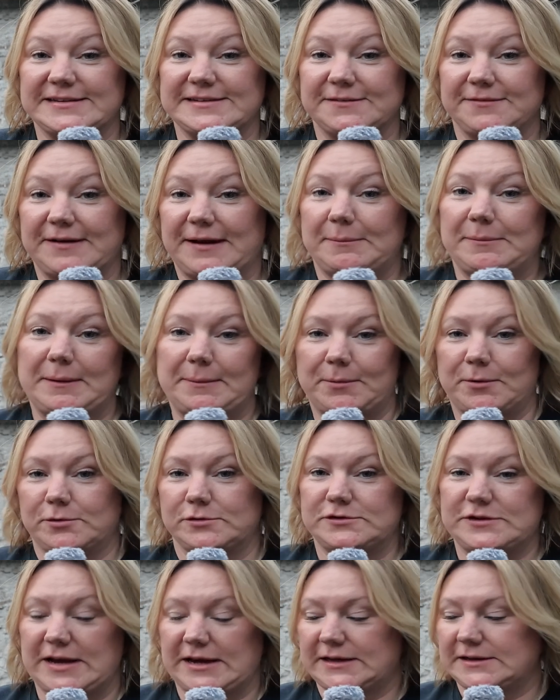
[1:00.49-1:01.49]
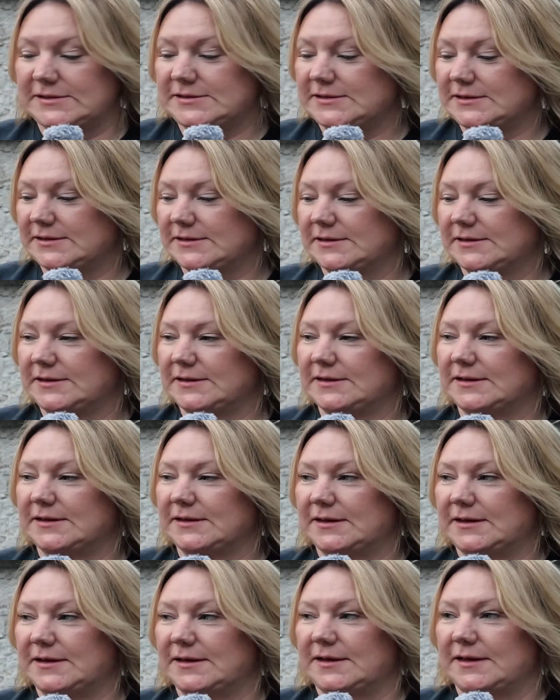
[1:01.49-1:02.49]
as a family project
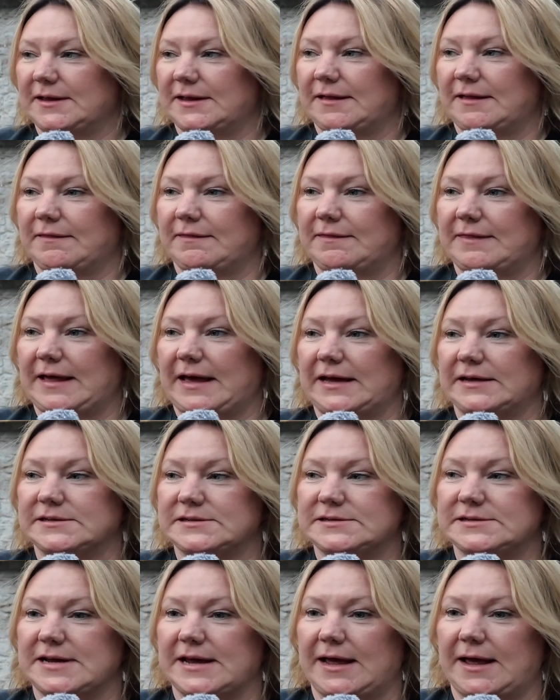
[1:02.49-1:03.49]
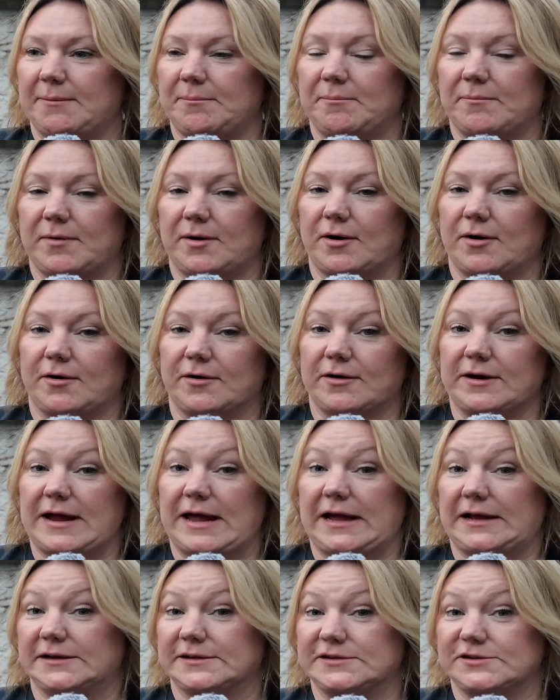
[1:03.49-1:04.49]
that our
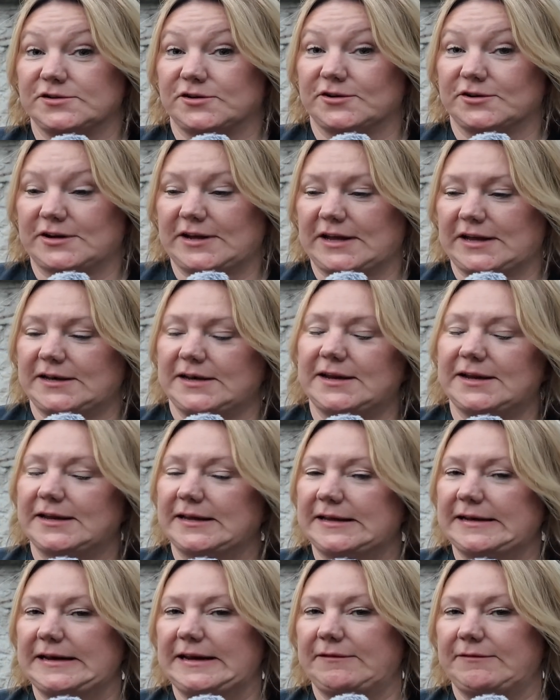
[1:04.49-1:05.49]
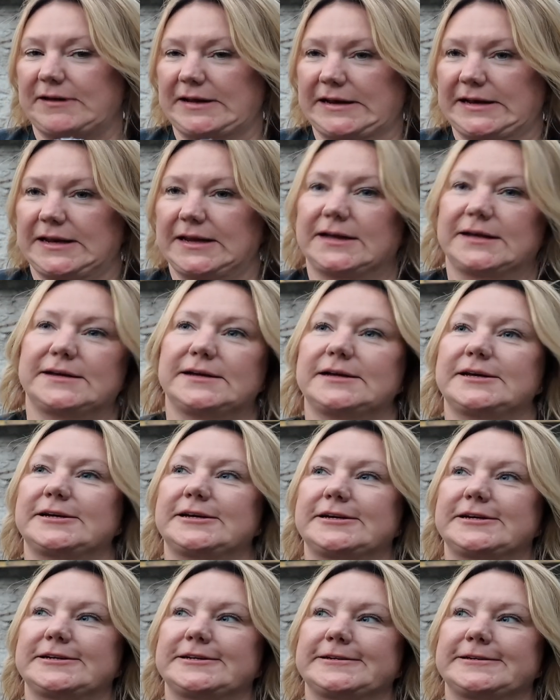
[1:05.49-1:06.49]
eldest daughter can live in
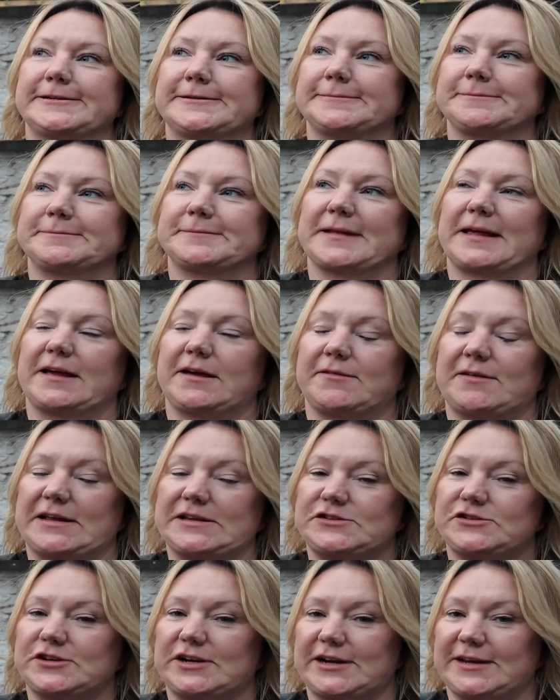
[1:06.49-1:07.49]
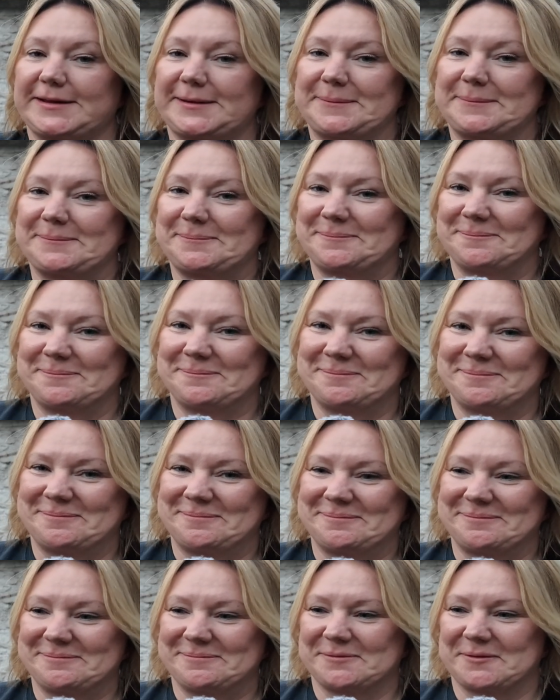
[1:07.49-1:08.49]
eventually
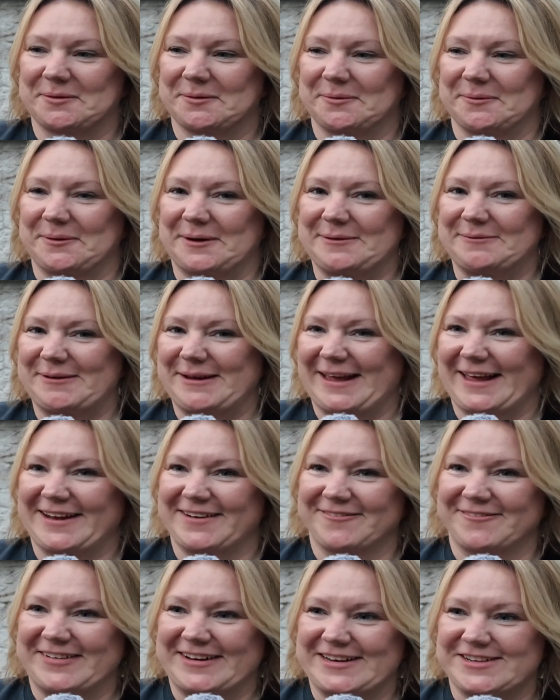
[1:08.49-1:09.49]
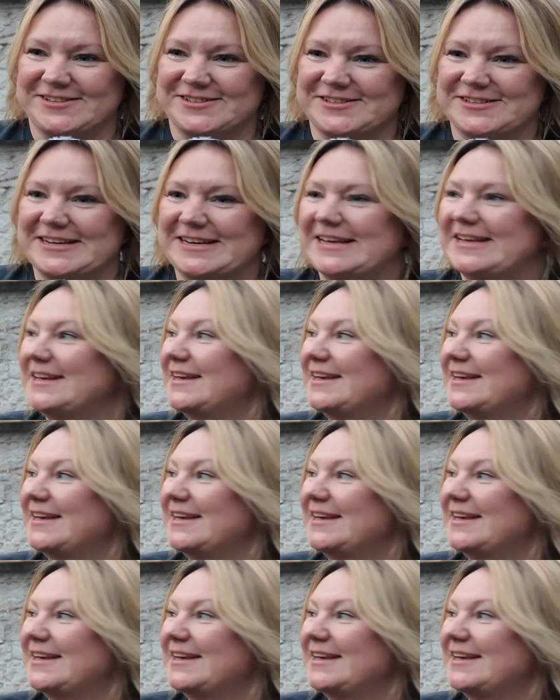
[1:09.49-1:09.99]
when we get it finished.